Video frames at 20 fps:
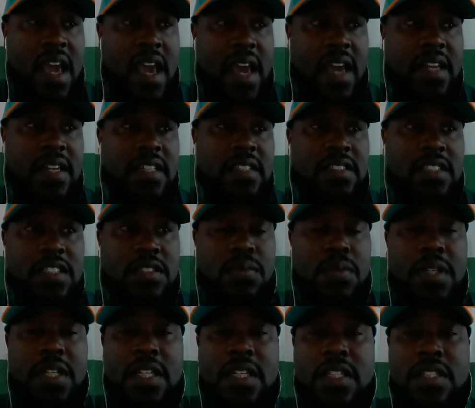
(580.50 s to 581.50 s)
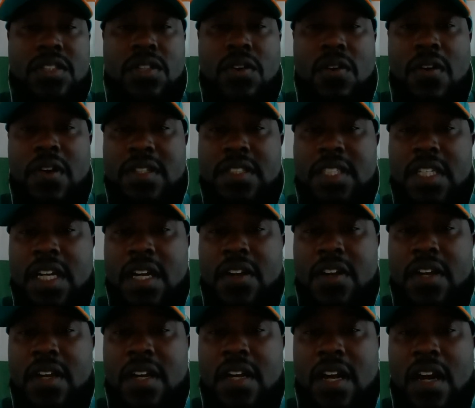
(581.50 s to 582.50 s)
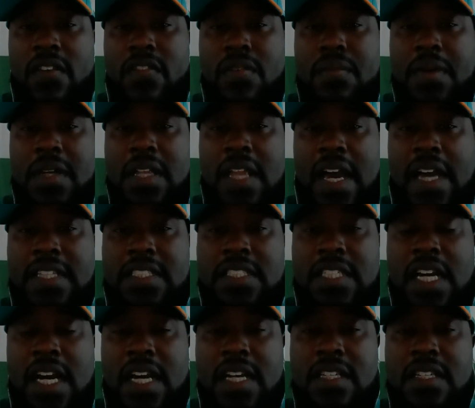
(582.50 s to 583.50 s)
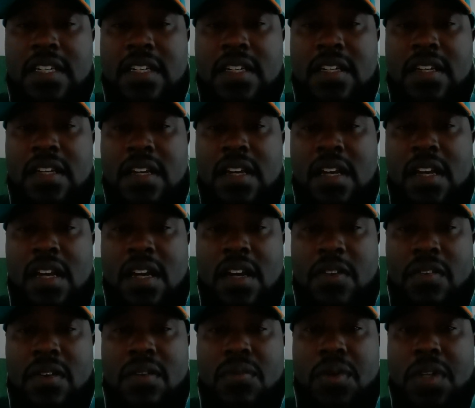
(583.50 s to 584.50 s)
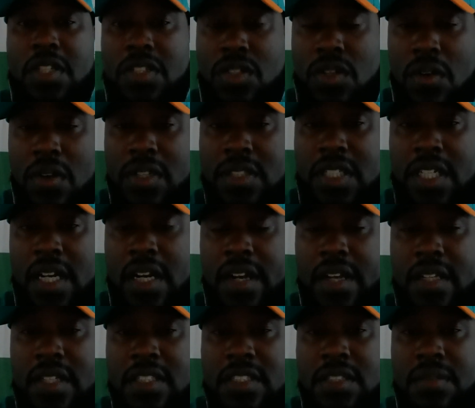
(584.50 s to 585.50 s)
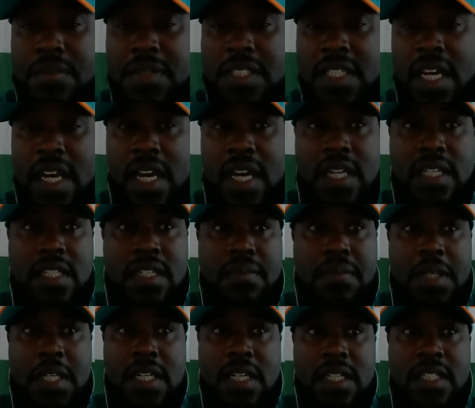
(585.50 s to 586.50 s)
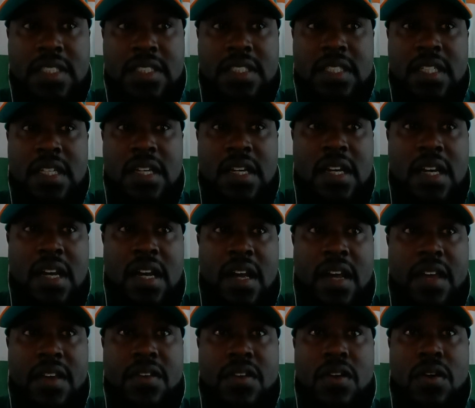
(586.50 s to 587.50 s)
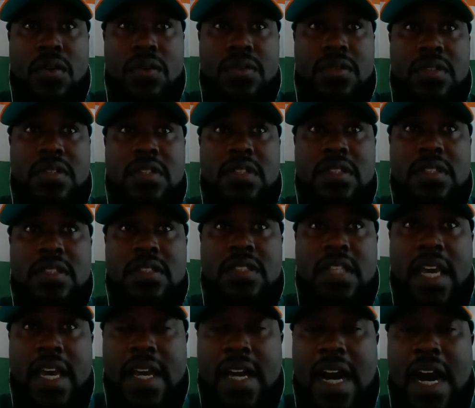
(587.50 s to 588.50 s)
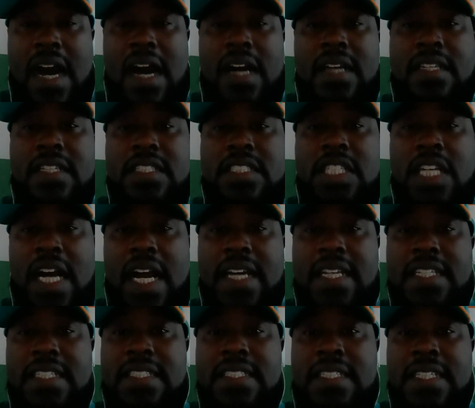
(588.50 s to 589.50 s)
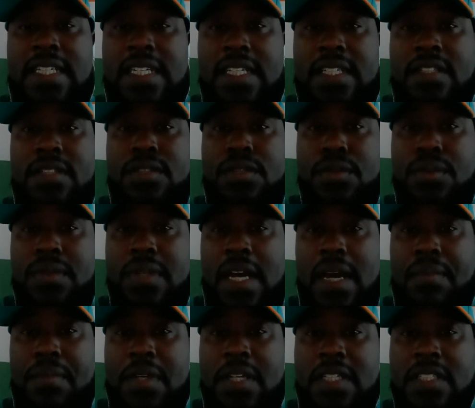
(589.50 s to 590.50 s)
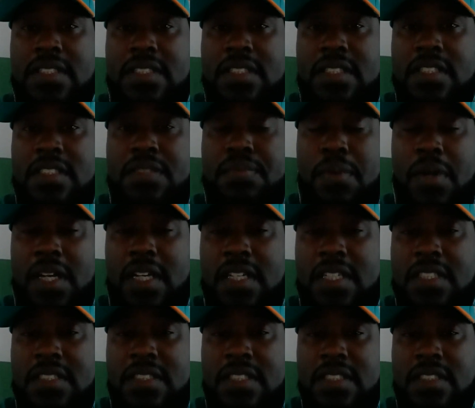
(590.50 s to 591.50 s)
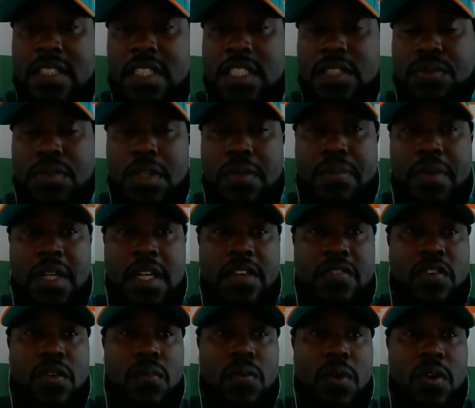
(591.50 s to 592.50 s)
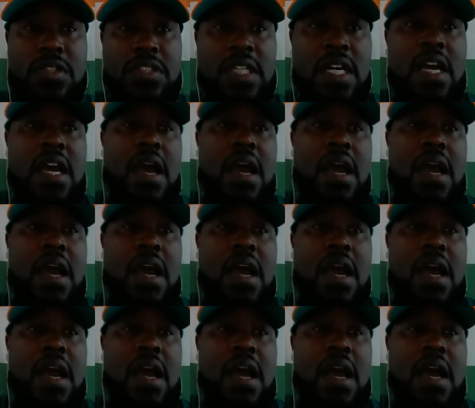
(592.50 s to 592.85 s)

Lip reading: And this is when an authoritarian government like China, when authoritarianism is handy, because, thank God that China did do that, because the spread of this disease would have been even worse.